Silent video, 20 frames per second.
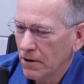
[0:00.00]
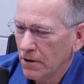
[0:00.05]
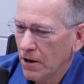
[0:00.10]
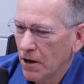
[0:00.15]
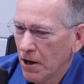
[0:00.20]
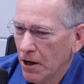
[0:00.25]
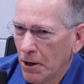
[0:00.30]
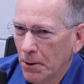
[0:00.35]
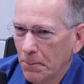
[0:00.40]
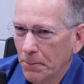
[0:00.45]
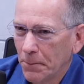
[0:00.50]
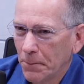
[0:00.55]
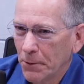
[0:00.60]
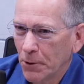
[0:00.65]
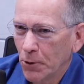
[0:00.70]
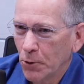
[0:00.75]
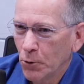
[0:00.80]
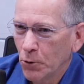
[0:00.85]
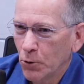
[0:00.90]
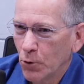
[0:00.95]
um,
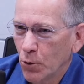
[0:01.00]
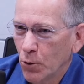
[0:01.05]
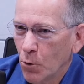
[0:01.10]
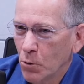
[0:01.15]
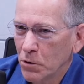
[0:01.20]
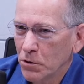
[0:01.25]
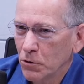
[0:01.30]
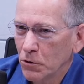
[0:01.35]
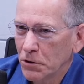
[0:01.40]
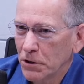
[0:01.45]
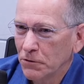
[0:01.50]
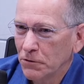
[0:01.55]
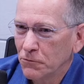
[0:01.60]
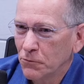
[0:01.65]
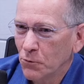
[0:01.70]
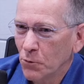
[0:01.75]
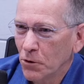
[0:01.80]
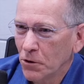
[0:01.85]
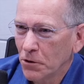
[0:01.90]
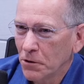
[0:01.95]
you know, you're always looking
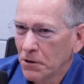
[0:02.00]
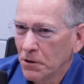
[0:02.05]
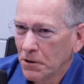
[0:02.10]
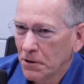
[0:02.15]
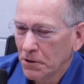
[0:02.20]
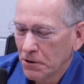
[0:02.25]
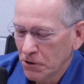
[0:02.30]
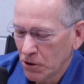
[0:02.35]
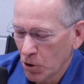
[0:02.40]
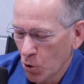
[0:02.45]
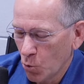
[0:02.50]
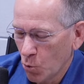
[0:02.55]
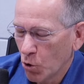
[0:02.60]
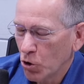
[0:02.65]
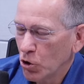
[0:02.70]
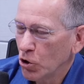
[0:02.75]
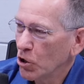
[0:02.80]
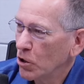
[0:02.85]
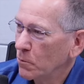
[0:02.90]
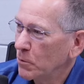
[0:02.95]
for, you know,
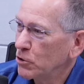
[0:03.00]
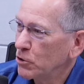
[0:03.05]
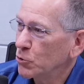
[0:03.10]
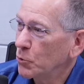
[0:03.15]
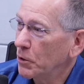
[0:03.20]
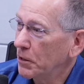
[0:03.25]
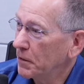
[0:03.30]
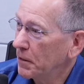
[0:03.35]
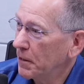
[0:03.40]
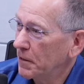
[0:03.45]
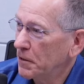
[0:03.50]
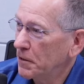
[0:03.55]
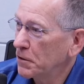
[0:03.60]
what are you going to be doing?